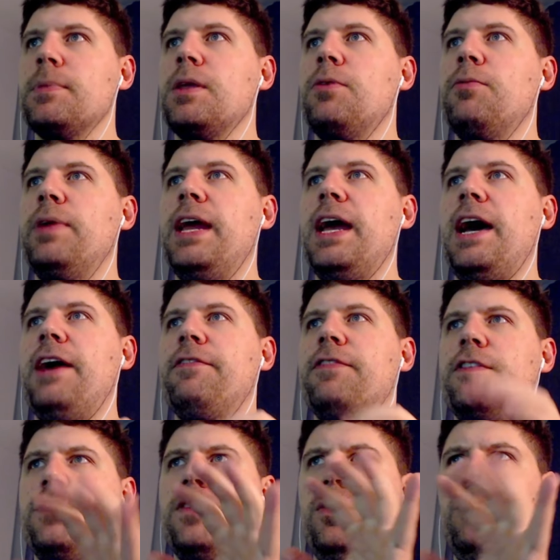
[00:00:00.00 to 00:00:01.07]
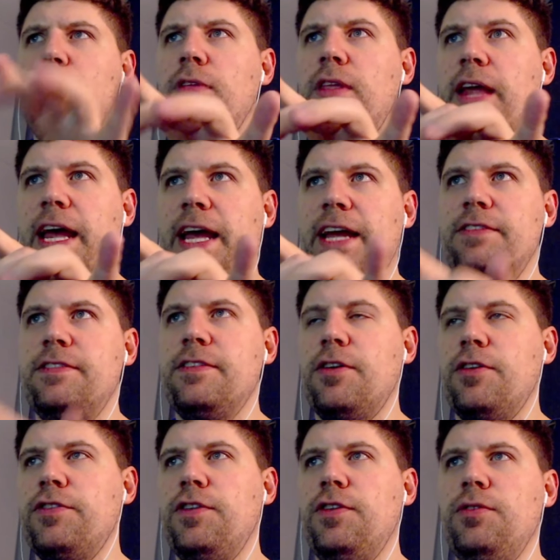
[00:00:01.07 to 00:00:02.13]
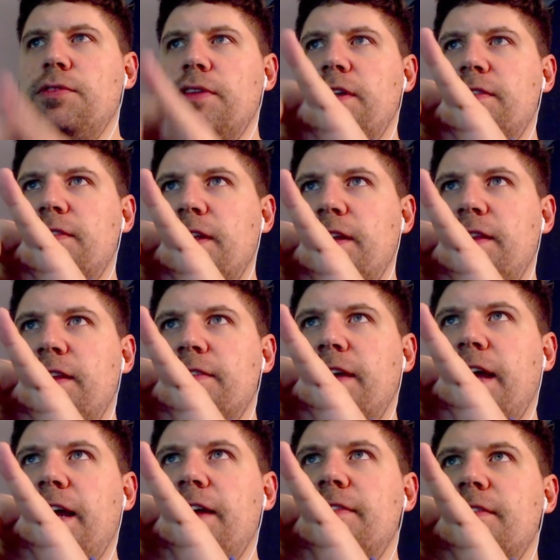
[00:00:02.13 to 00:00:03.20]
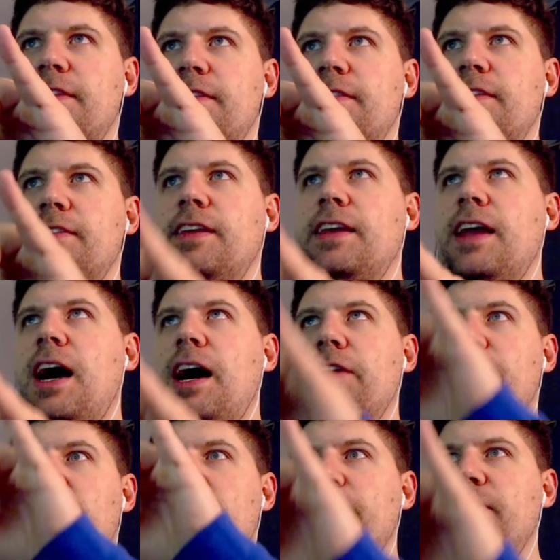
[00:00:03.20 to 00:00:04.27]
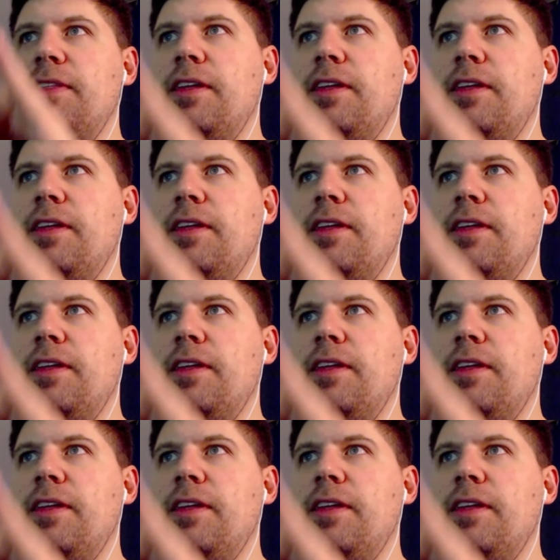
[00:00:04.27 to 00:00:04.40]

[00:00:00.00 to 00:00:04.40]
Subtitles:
We have 2 lanes, or in this case, this is an on-ramp to the